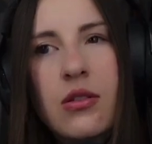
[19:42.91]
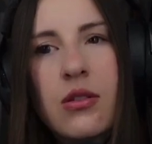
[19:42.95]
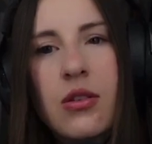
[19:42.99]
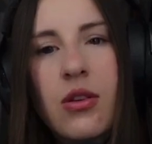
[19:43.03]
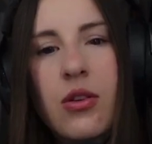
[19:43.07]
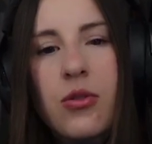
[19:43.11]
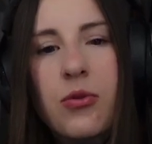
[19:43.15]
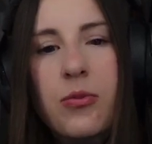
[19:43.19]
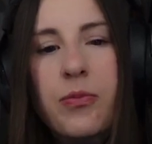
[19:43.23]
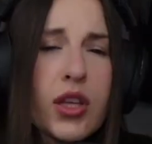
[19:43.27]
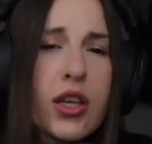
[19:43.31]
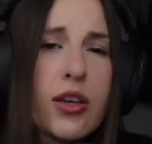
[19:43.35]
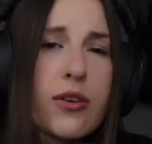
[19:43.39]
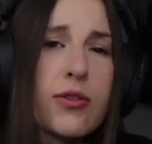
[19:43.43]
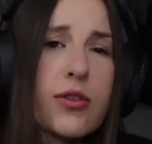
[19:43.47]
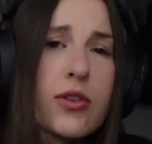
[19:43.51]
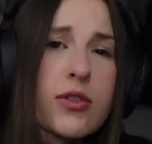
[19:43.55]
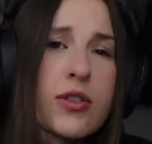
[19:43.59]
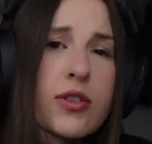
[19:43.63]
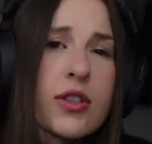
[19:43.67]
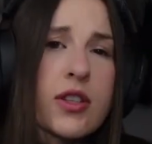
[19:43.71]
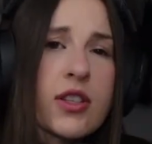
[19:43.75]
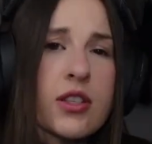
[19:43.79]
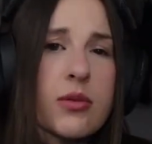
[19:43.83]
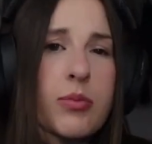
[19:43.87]
So if
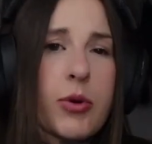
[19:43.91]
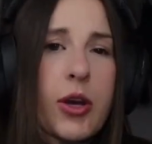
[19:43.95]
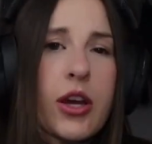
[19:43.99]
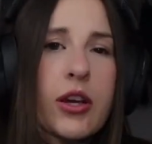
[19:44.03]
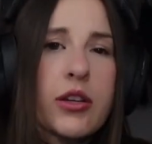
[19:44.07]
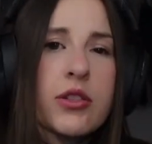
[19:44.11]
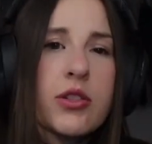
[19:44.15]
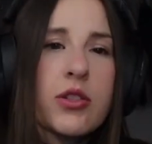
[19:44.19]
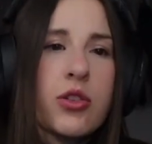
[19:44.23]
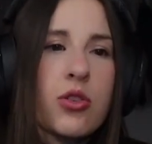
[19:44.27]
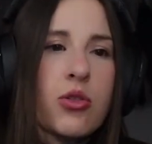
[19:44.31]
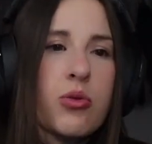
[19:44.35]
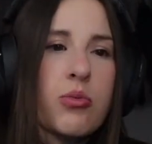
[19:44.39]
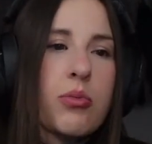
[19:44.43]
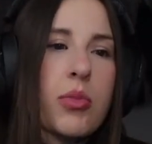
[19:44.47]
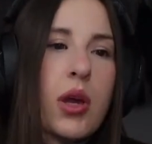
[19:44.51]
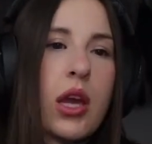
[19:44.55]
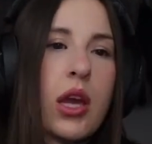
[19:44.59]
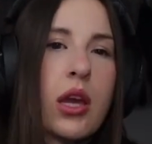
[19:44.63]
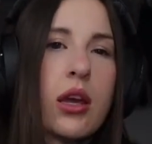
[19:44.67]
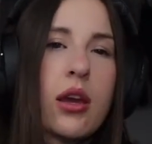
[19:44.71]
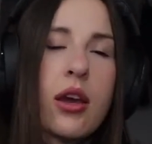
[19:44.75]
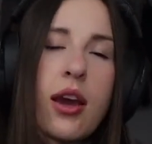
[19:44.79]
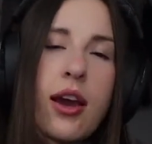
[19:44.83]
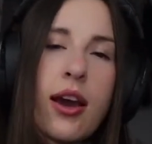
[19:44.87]
you suspect you
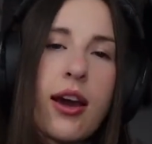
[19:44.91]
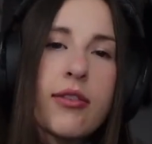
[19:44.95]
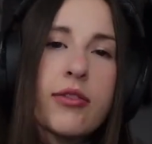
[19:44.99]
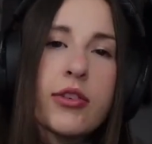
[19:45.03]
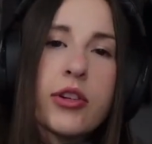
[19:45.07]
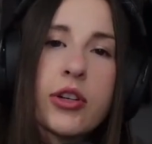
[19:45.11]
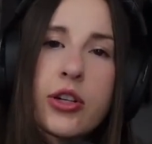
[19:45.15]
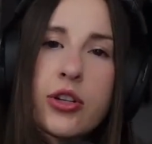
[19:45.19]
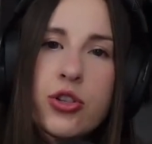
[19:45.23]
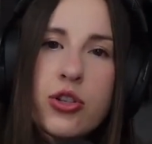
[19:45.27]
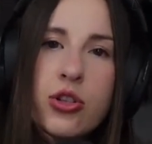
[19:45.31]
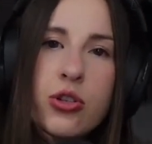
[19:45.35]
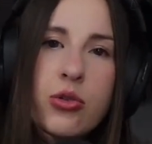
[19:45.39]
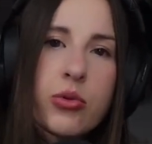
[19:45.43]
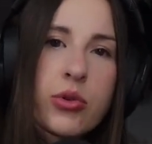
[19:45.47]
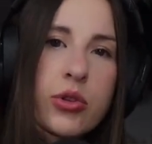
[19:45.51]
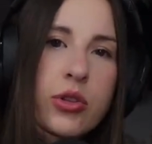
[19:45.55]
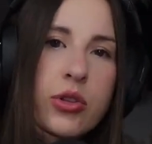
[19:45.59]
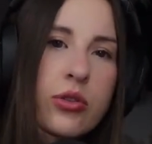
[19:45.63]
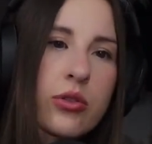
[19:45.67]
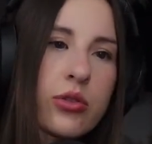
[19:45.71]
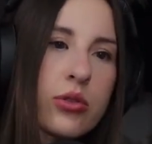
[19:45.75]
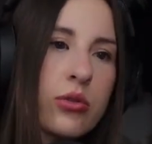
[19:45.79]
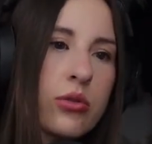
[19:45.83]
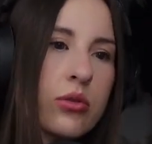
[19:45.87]
may have an issue
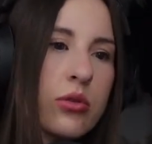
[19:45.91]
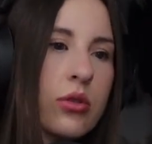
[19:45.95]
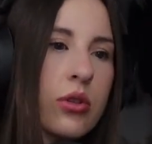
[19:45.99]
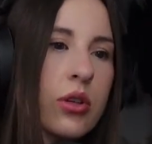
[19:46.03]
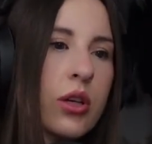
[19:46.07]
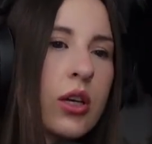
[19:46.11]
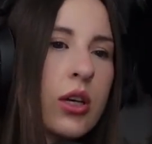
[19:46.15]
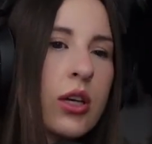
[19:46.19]
with gluten,